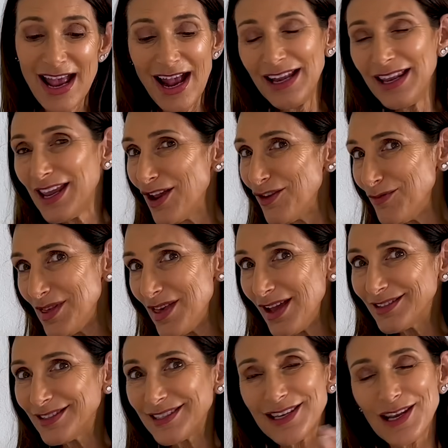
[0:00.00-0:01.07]
and he gave me that
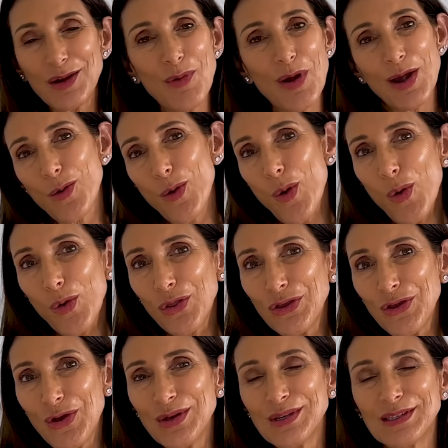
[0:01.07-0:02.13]
to celebrate all the
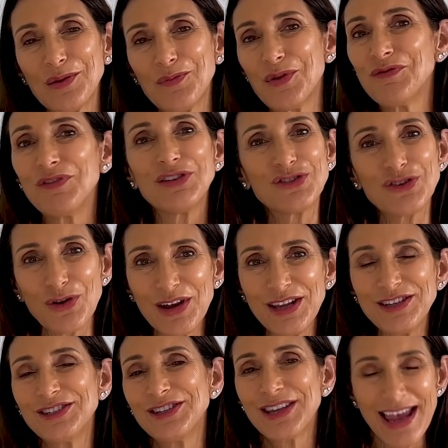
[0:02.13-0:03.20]
years that we've enjoyed
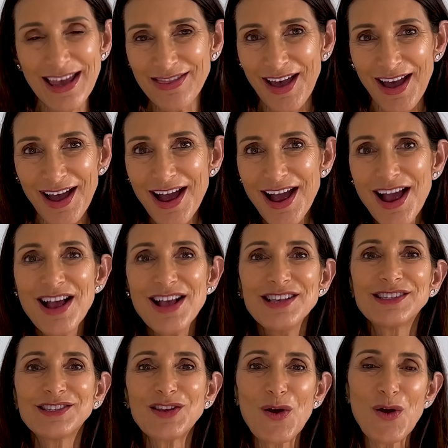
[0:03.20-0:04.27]
together.
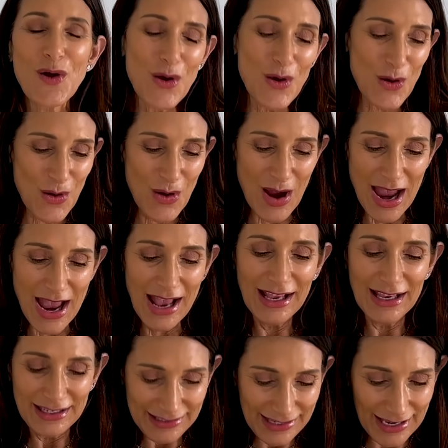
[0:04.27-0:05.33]
So
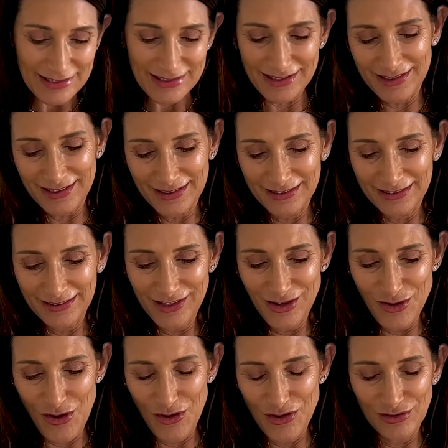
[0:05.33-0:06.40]
yes,
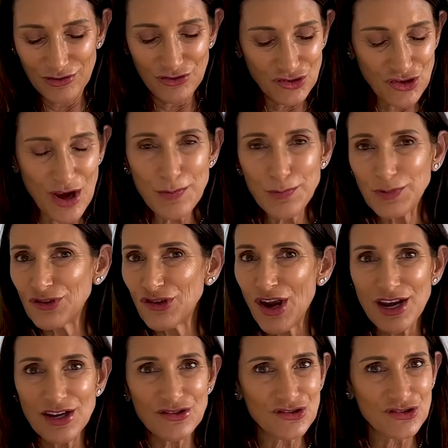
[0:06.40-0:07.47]
shapes
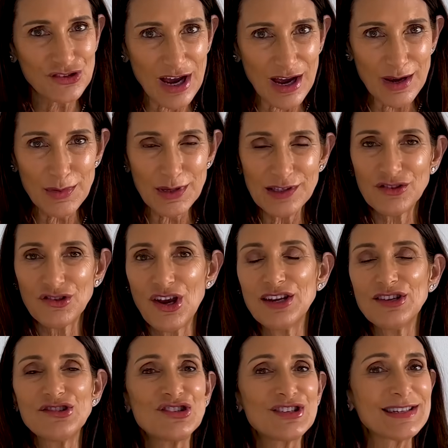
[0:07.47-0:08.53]
change, diamonds
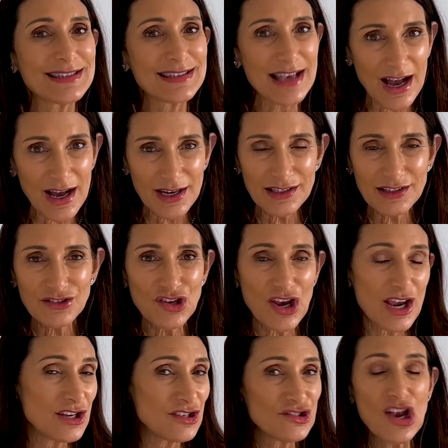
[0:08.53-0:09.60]
change, designs
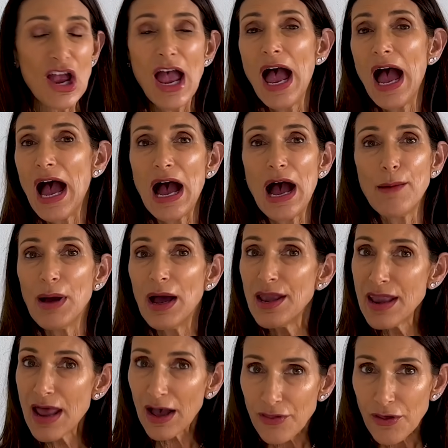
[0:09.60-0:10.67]
change.
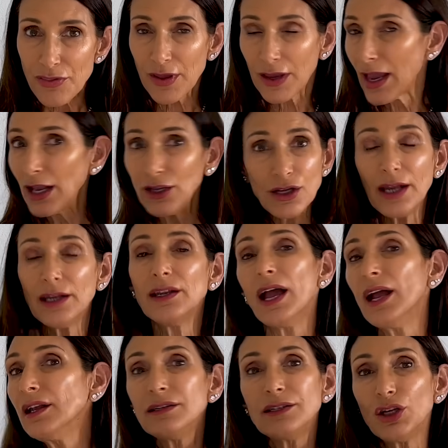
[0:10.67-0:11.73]
Another thing,
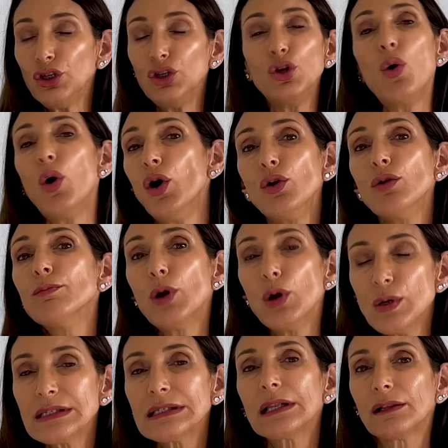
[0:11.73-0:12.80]
and your own
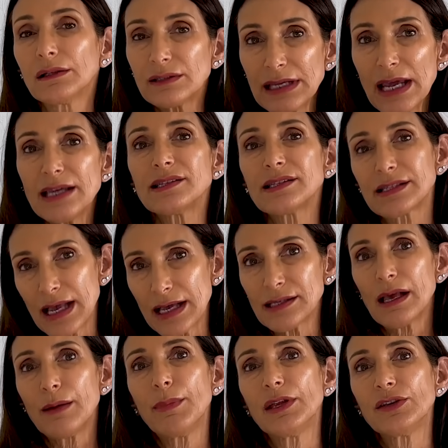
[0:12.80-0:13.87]
personal tastes, as
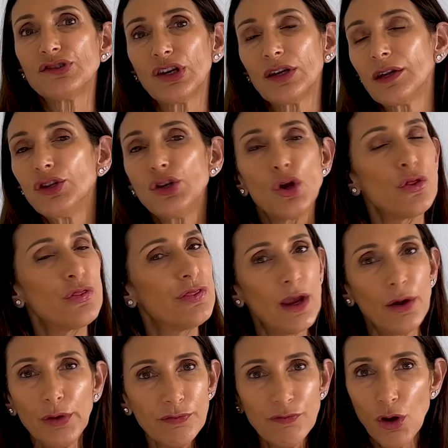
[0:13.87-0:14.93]
I mentioned,
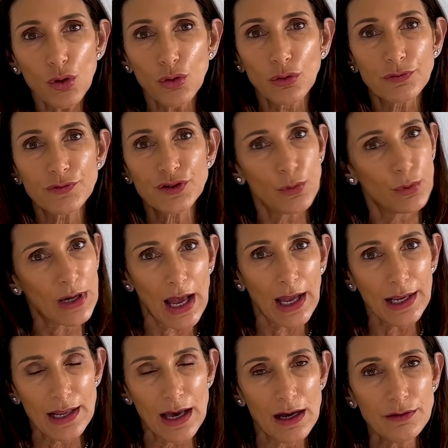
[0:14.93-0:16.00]
they're evolved. So what I
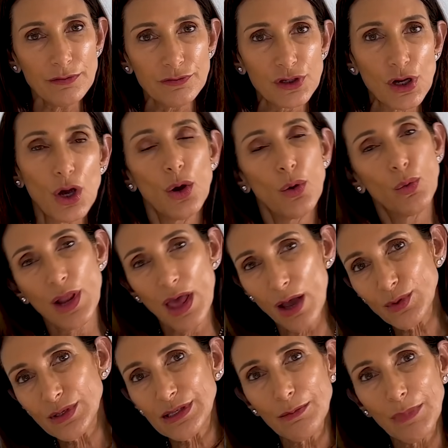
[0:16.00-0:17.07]
loved when I
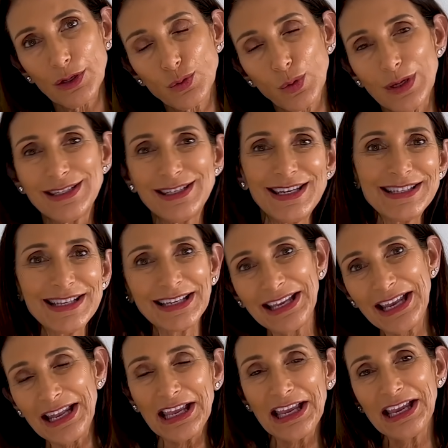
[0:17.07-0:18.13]
was in my 20s and
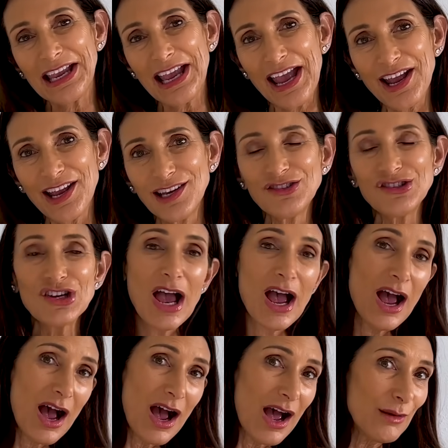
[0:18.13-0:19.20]
getting engaged,
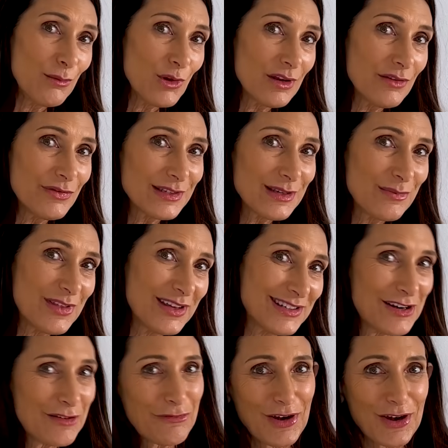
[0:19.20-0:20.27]
I'm looking for something
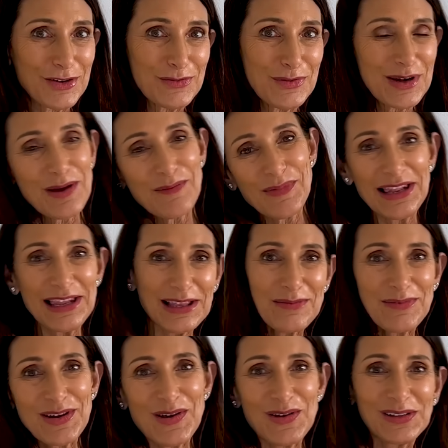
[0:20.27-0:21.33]
different when I'm a little
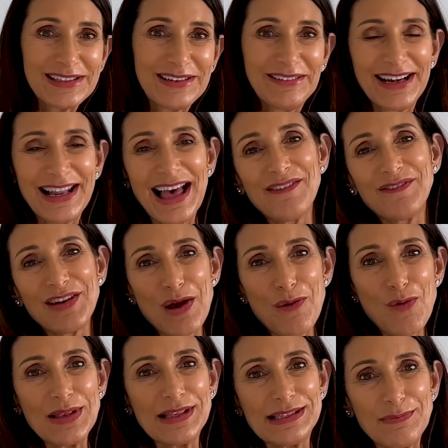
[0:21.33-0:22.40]
bit older in life and I
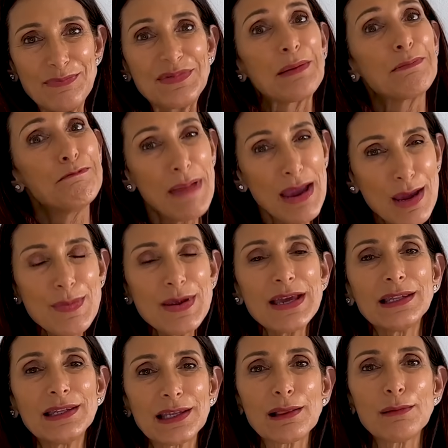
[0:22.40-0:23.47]
want something maybe a
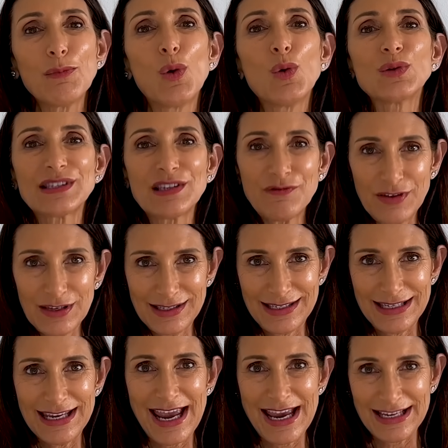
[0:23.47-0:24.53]
little more
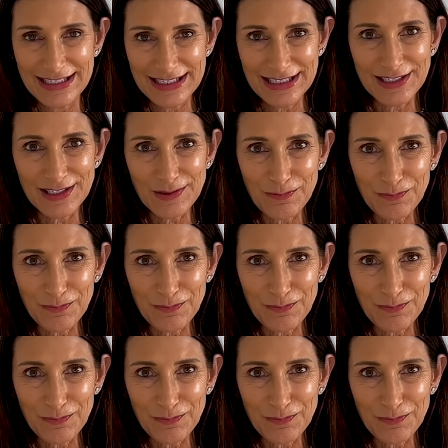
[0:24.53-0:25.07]
sophisticated.